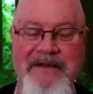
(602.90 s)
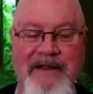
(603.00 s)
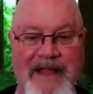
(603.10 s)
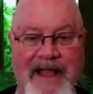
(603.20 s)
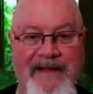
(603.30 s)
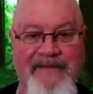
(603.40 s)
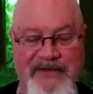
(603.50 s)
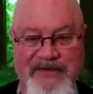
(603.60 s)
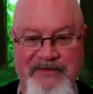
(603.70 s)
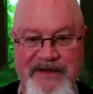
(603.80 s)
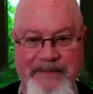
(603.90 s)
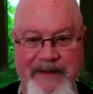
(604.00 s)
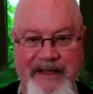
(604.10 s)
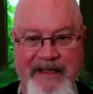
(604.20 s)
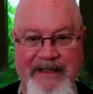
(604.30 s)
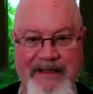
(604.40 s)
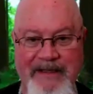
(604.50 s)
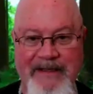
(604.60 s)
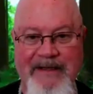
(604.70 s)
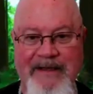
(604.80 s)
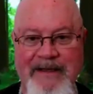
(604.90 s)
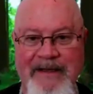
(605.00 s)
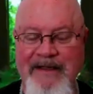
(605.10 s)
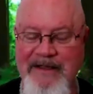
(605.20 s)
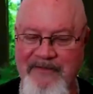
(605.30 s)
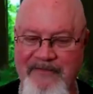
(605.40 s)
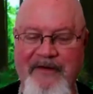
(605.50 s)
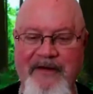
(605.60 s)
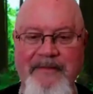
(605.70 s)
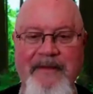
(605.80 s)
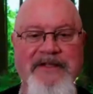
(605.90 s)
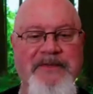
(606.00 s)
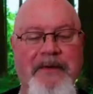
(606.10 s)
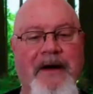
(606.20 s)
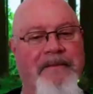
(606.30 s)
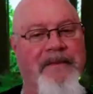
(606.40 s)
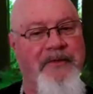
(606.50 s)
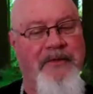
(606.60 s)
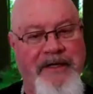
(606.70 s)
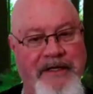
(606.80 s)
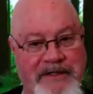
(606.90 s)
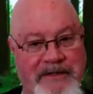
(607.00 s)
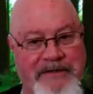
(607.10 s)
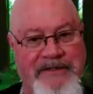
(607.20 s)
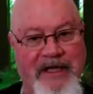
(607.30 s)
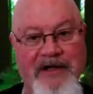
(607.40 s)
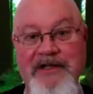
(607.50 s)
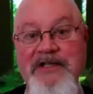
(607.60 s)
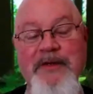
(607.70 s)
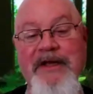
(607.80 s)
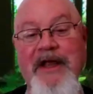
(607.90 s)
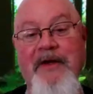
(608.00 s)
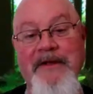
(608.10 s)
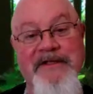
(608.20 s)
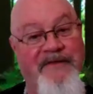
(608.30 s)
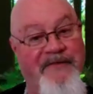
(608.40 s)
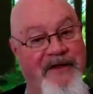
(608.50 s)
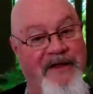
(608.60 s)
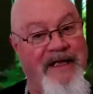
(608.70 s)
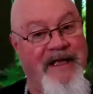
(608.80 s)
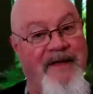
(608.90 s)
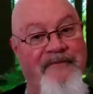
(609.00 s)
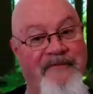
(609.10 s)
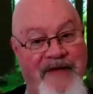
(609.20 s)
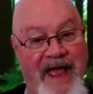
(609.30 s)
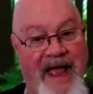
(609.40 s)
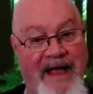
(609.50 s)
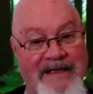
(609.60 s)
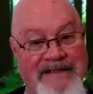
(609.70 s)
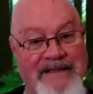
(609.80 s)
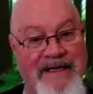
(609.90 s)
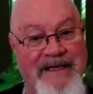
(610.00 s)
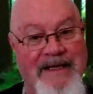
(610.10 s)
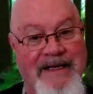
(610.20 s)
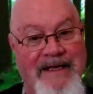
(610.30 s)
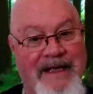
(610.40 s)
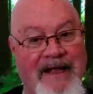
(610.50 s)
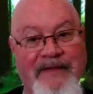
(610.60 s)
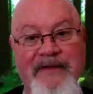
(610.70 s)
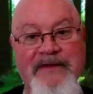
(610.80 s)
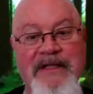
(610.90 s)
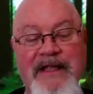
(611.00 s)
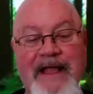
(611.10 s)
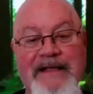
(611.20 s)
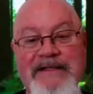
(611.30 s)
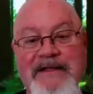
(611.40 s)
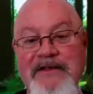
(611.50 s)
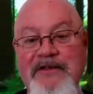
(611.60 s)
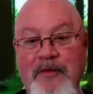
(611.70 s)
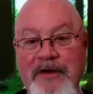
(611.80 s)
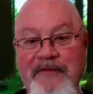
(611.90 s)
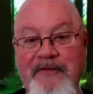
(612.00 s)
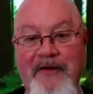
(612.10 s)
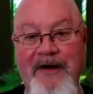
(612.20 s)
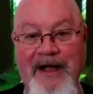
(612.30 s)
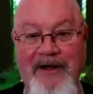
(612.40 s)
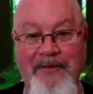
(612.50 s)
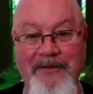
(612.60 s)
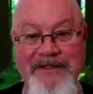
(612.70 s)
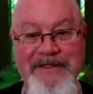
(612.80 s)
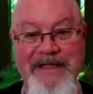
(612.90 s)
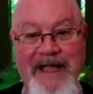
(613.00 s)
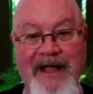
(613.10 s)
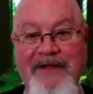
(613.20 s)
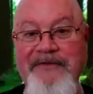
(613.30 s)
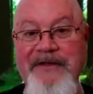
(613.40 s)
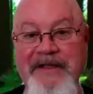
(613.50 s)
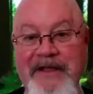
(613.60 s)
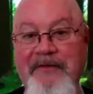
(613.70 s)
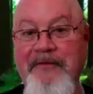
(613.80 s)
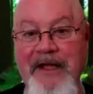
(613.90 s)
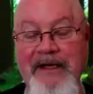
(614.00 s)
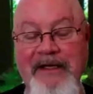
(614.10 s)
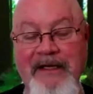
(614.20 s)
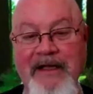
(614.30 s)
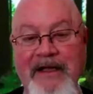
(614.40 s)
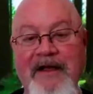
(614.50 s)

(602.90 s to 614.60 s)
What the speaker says: the live streaming, you very much probably want to do so, because we know it's filling up fast and there's less than 24 hours now to get ready